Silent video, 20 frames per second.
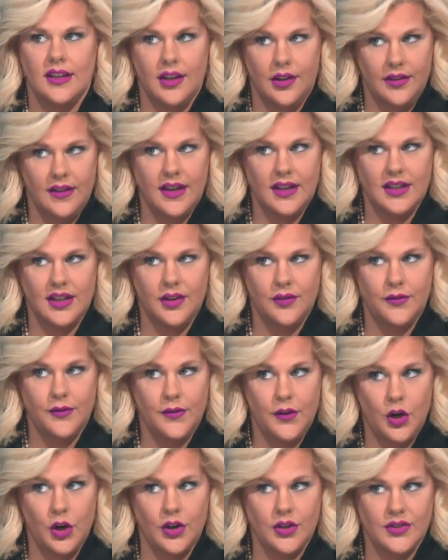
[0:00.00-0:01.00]
nail that down
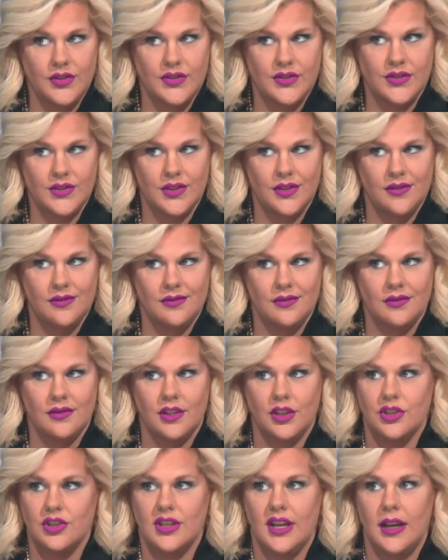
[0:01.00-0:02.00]
first,
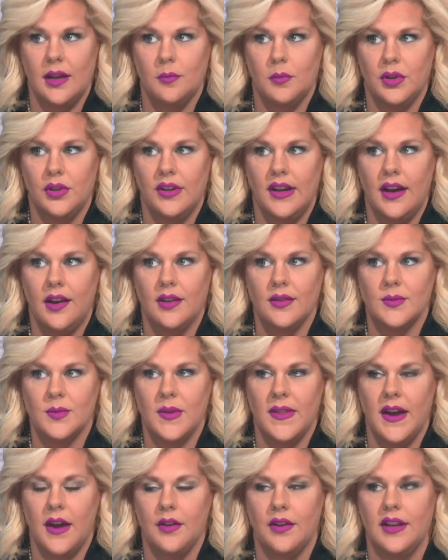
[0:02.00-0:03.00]
because you can't build a house
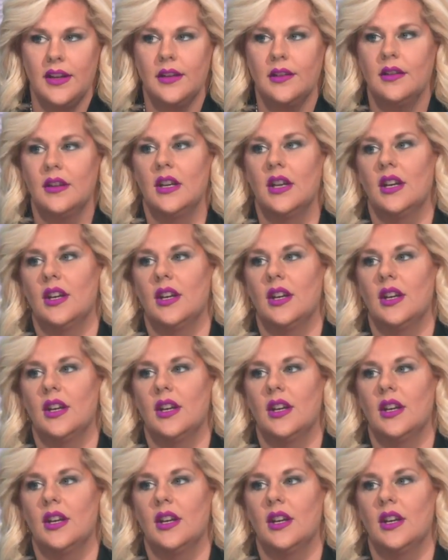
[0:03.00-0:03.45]
without it.